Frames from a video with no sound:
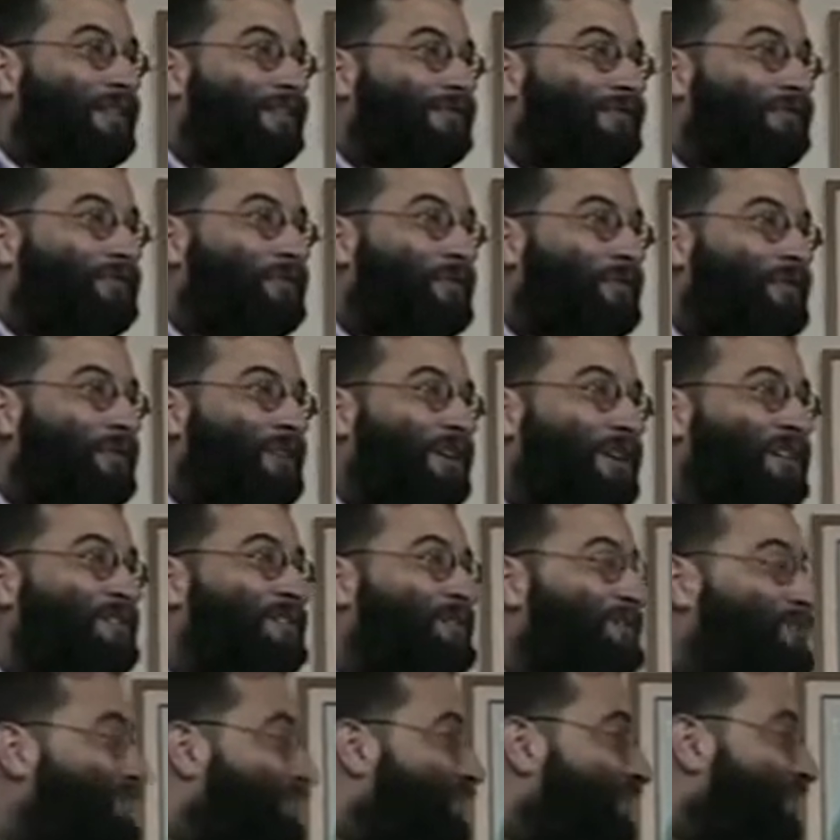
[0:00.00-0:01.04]
for any
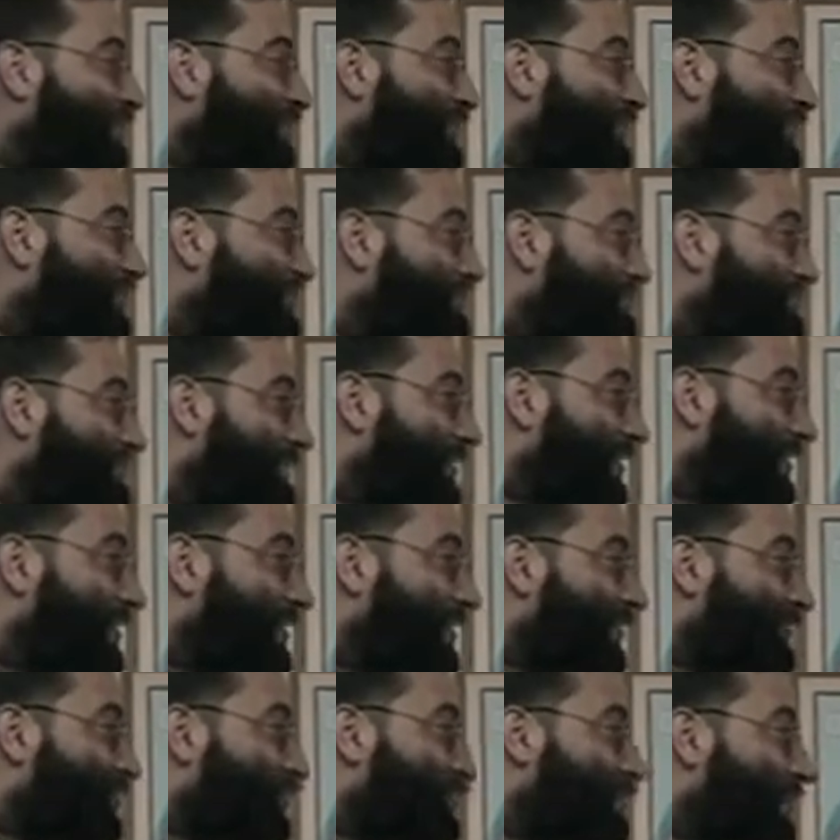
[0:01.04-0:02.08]
youth
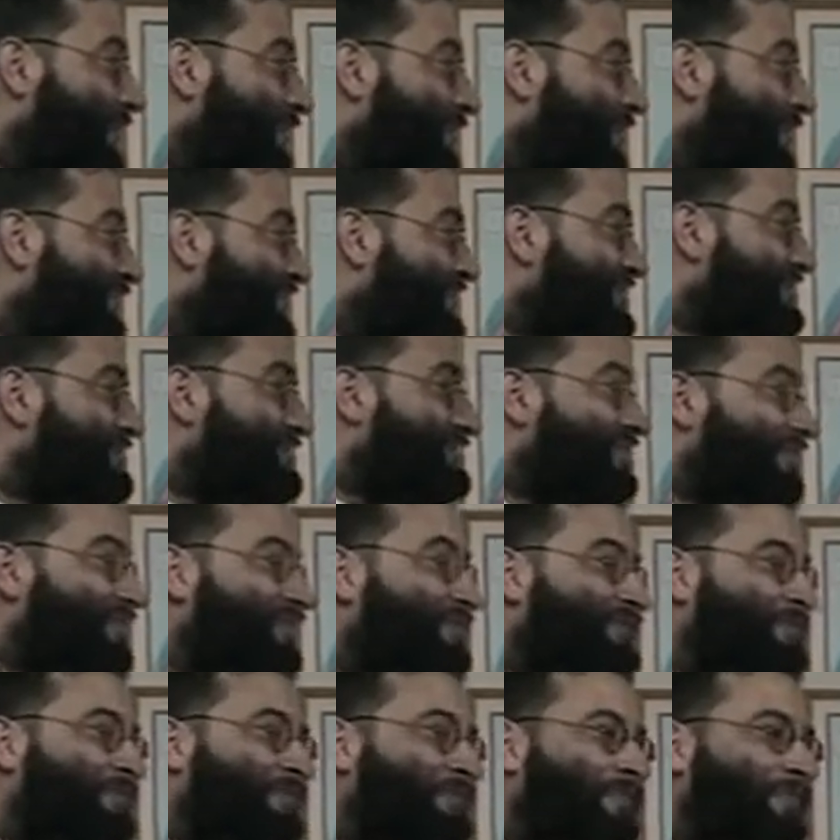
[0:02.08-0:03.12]
to be
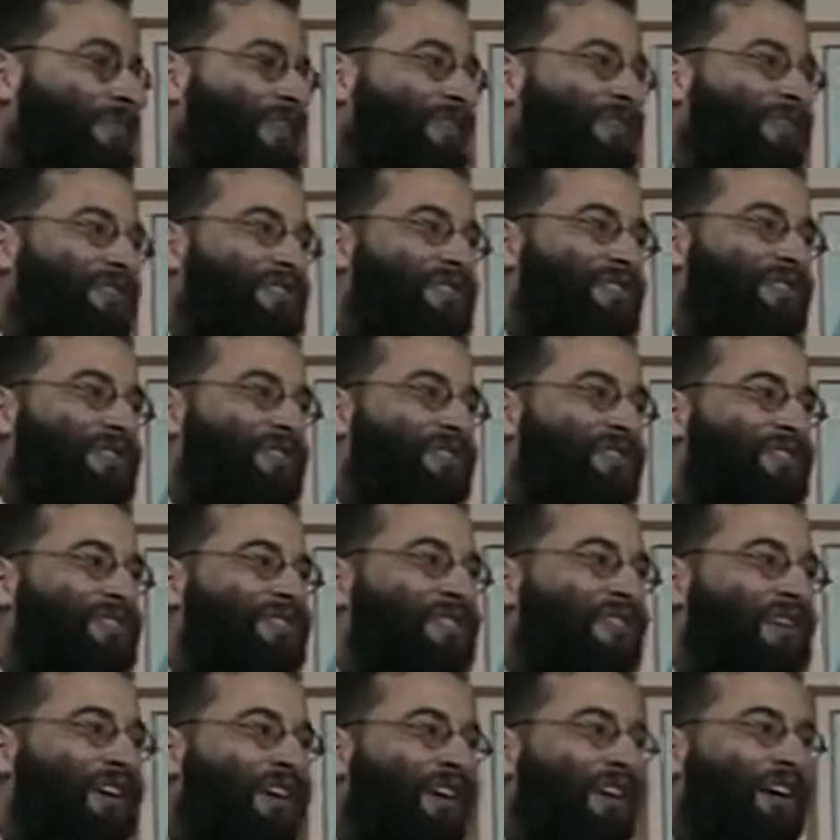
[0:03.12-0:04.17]
healed from that disease